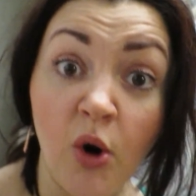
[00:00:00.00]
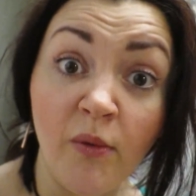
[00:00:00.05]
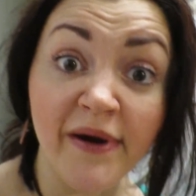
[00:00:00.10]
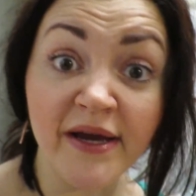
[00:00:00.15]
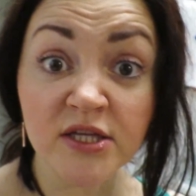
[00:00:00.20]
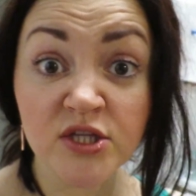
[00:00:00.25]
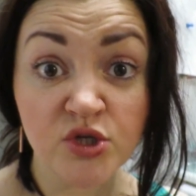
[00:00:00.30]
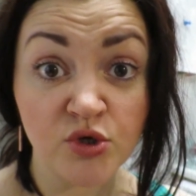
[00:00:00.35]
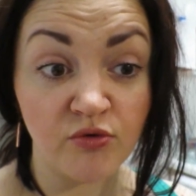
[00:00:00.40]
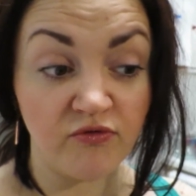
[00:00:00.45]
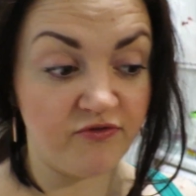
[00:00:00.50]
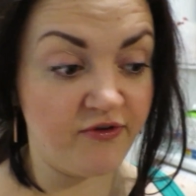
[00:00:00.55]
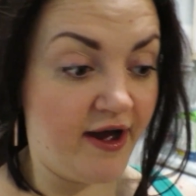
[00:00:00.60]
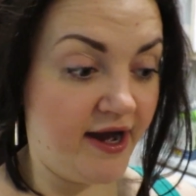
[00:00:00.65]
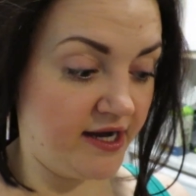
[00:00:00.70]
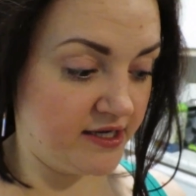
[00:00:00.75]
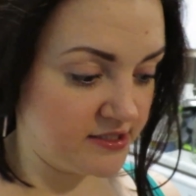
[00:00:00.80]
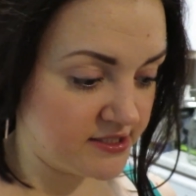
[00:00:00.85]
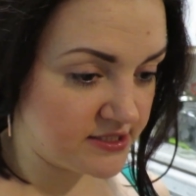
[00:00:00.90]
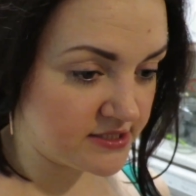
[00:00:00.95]
going too
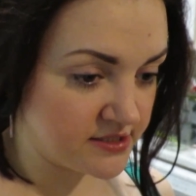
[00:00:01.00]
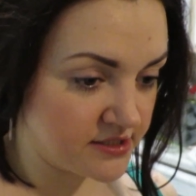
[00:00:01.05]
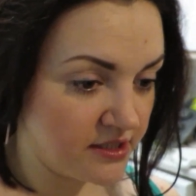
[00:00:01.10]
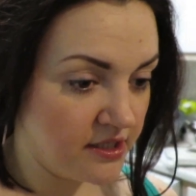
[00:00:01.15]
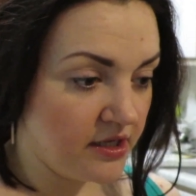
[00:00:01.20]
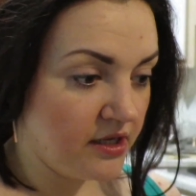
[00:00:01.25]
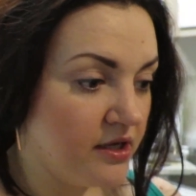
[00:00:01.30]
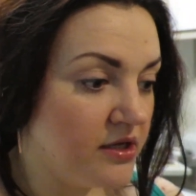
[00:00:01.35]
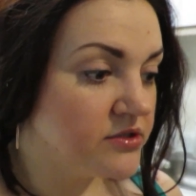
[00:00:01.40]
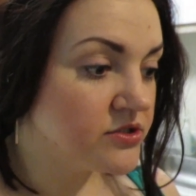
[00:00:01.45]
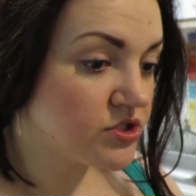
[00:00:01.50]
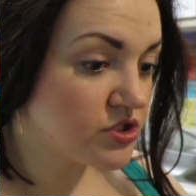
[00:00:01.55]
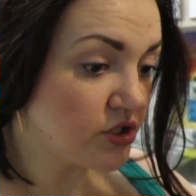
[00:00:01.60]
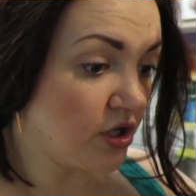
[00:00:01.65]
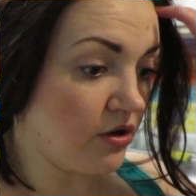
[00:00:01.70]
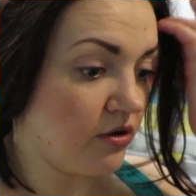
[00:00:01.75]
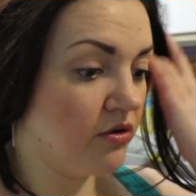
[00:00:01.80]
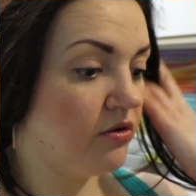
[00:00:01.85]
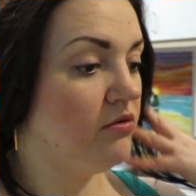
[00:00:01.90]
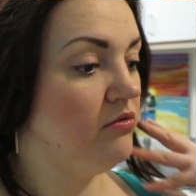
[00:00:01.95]
fast.
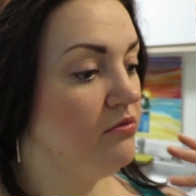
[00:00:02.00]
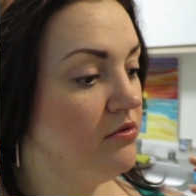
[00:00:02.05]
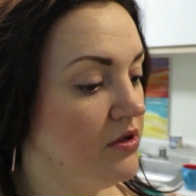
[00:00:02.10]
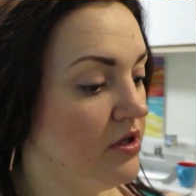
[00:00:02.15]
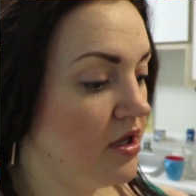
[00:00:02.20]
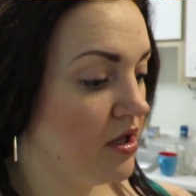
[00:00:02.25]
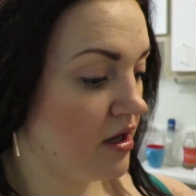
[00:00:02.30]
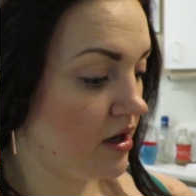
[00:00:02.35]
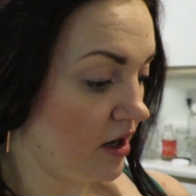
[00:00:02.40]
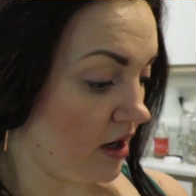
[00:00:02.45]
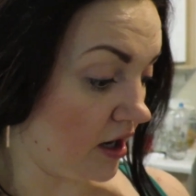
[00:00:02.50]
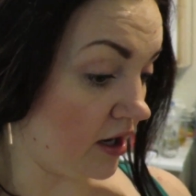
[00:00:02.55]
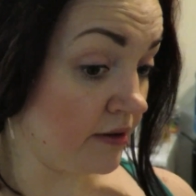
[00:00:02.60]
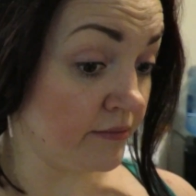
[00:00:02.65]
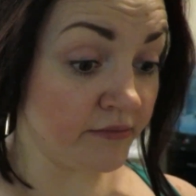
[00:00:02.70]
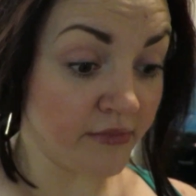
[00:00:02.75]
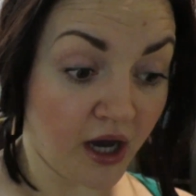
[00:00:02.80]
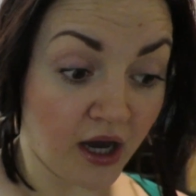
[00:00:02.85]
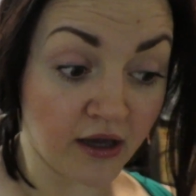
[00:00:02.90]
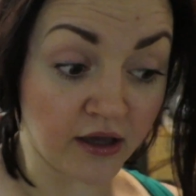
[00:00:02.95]
So
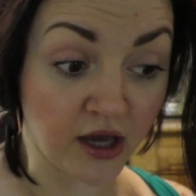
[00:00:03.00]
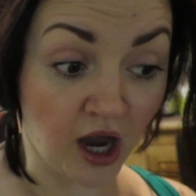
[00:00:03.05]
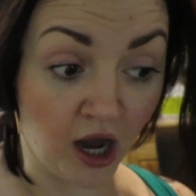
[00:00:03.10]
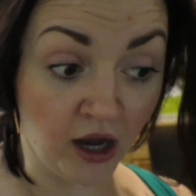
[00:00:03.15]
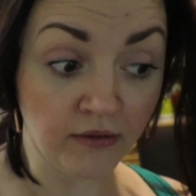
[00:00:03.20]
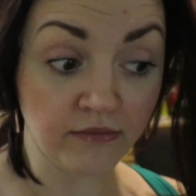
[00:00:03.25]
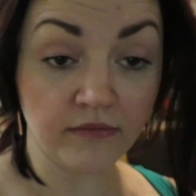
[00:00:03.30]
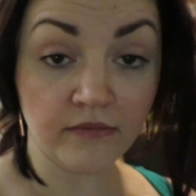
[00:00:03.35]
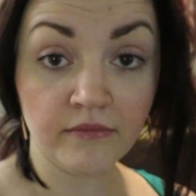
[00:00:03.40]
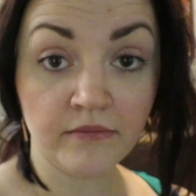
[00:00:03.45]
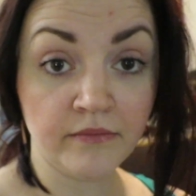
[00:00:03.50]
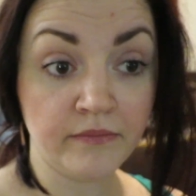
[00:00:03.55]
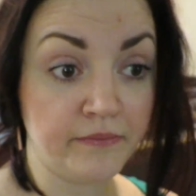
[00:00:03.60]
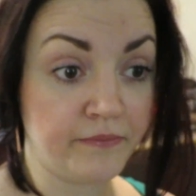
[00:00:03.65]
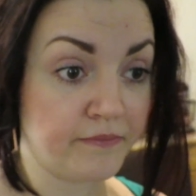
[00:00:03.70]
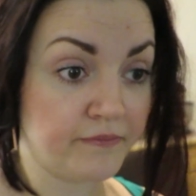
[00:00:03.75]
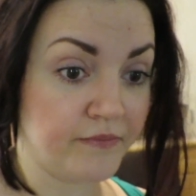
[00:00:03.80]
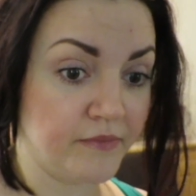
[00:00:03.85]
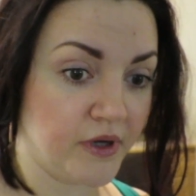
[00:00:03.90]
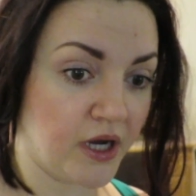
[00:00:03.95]
I got
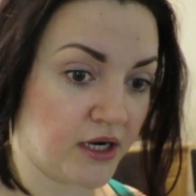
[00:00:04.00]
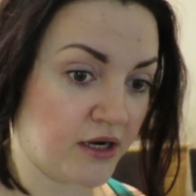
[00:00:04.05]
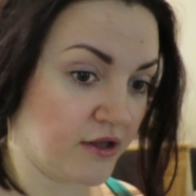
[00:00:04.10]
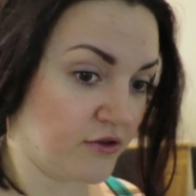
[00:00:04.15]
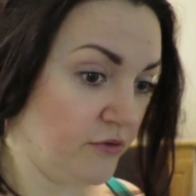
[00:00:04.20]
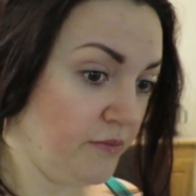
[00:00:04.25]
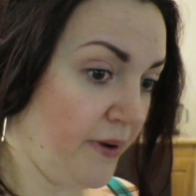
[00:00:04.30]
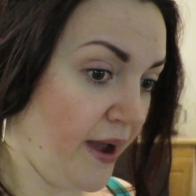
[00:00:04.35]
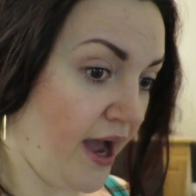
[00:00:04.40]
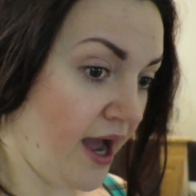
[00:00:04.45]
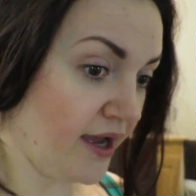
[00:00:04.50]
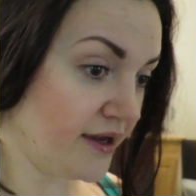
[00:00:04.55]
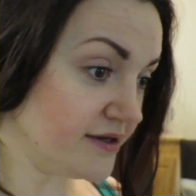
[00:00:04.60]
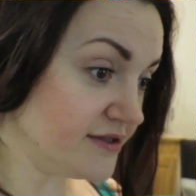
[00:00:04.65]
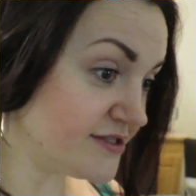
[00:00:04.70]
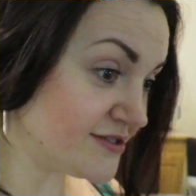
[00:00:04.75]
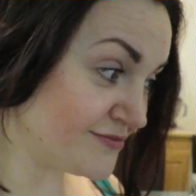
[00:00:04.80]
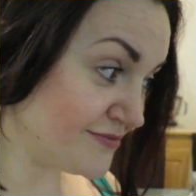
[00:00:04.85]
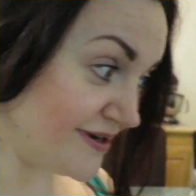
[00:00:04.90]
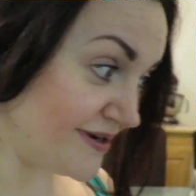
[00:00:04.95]
another package.